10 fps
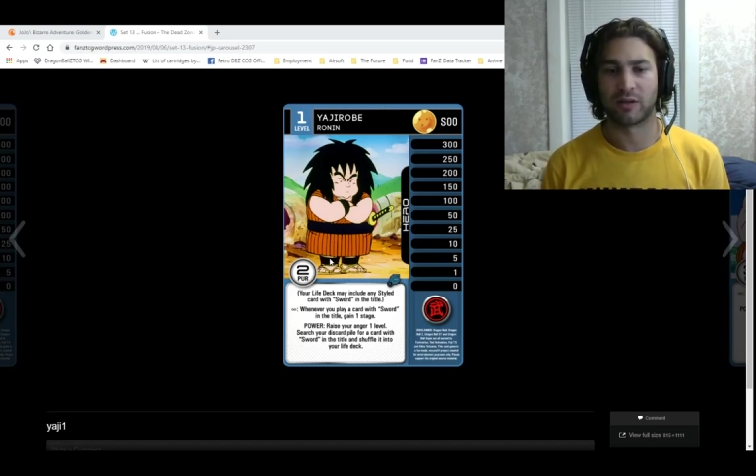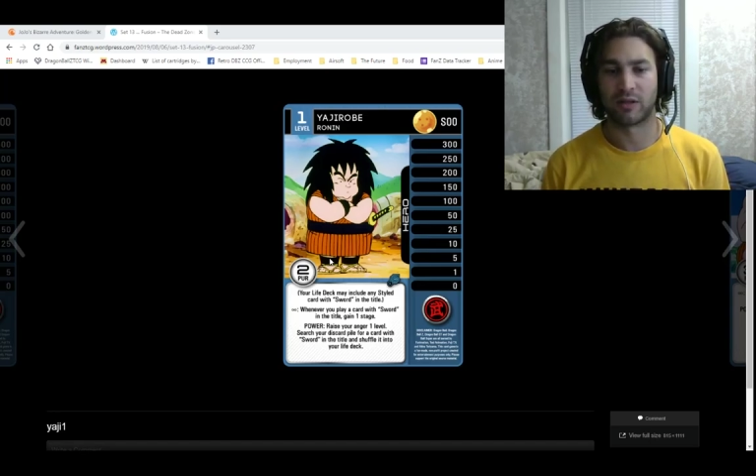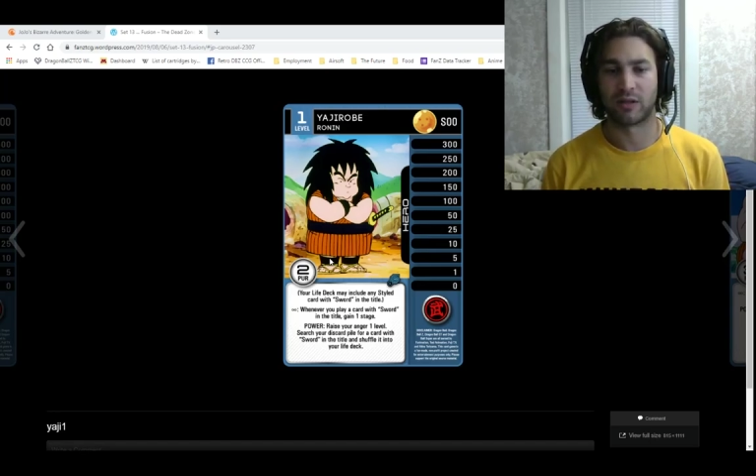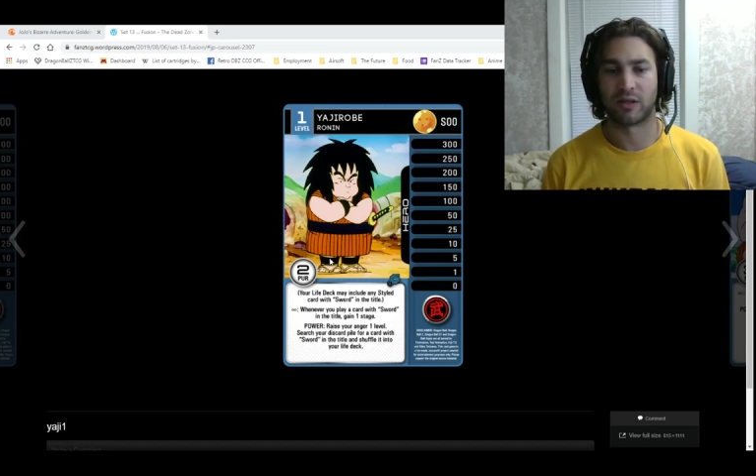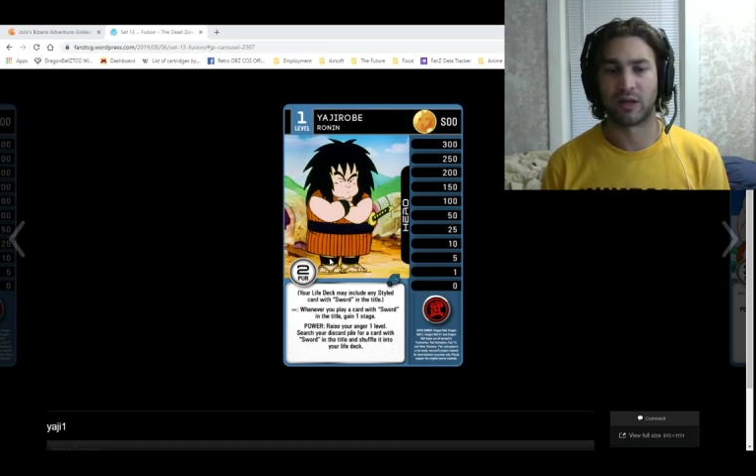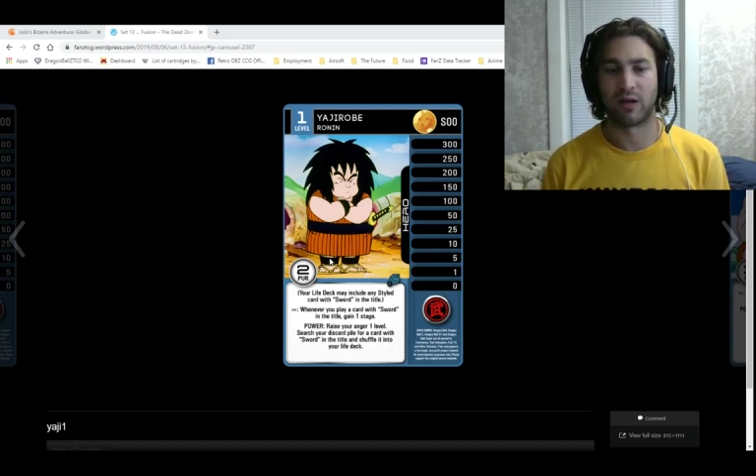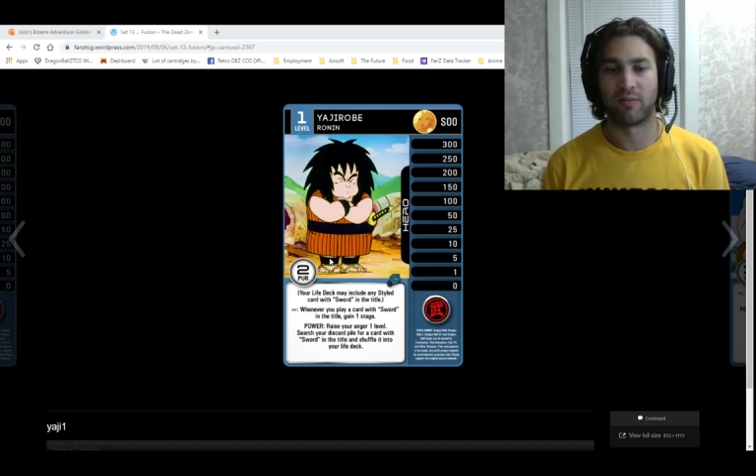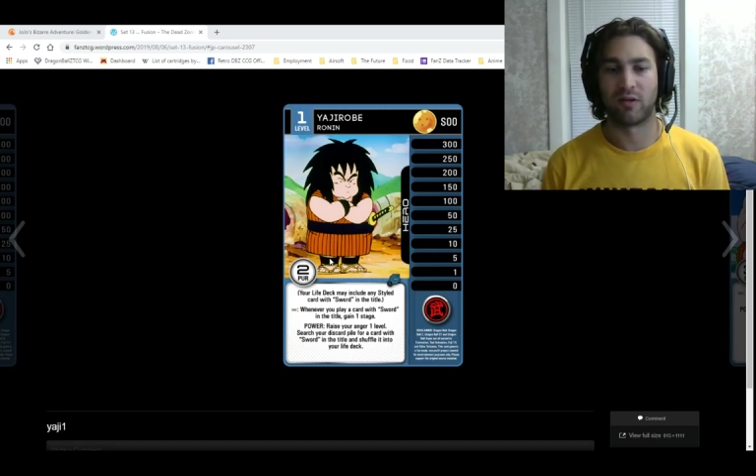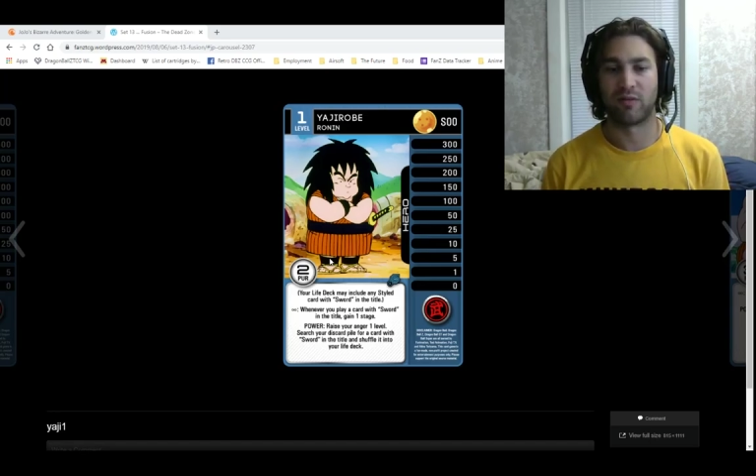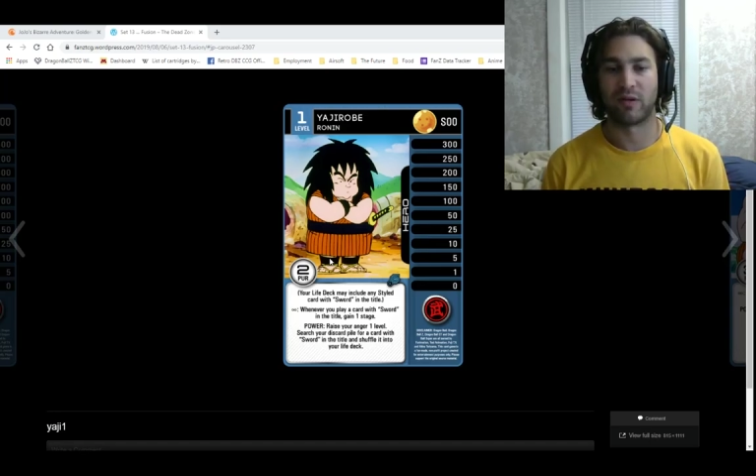I
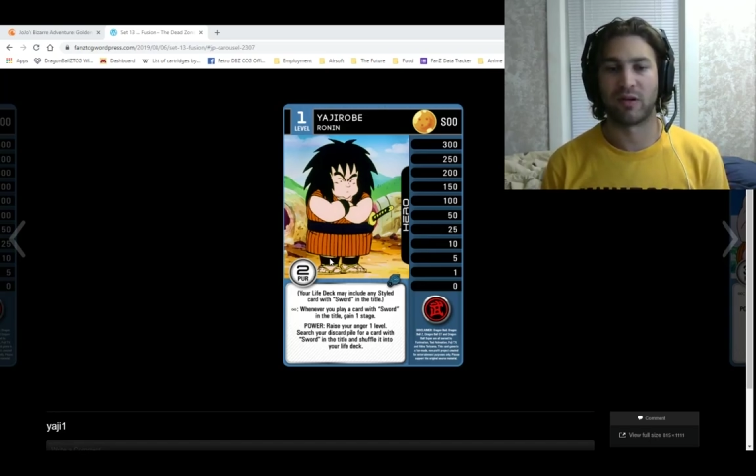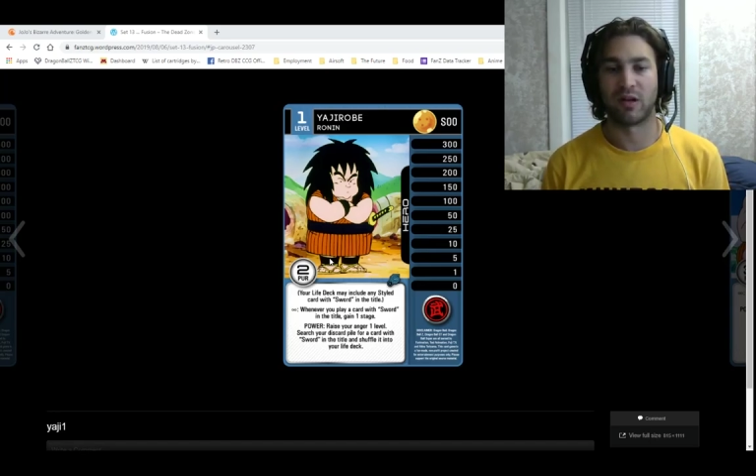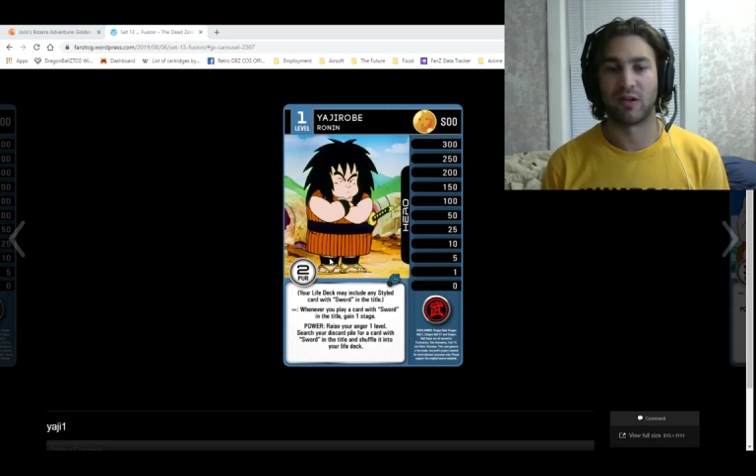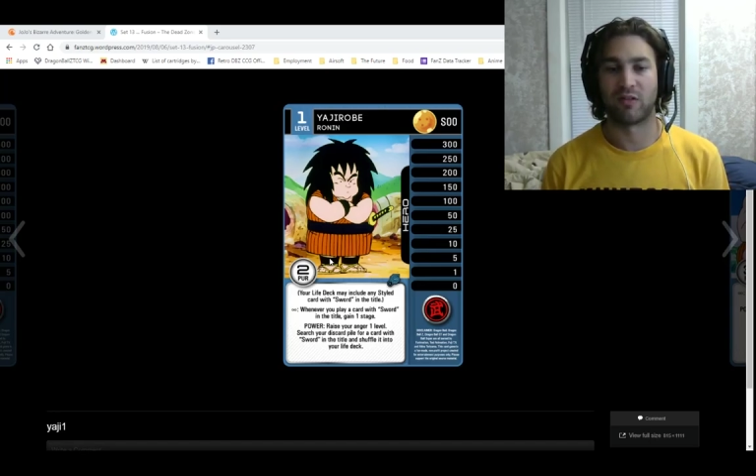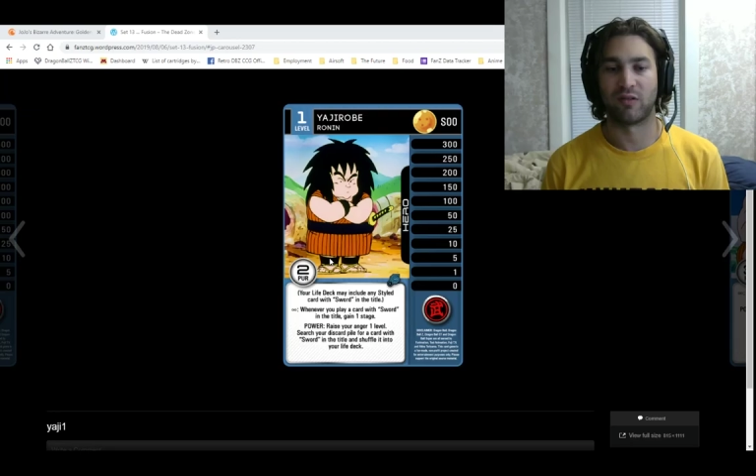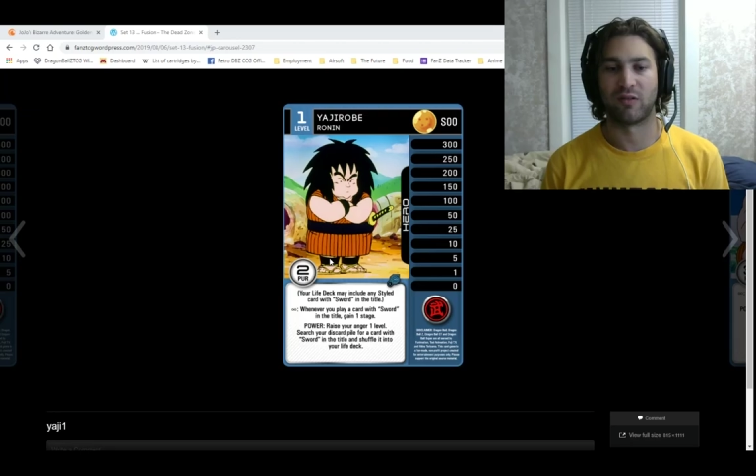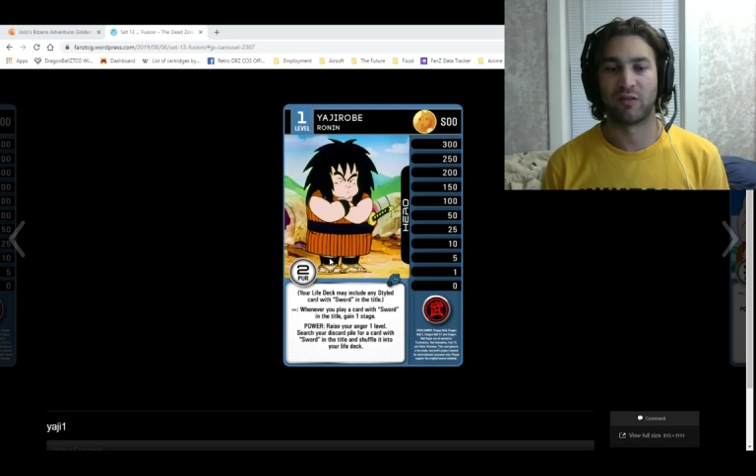would have been neat to.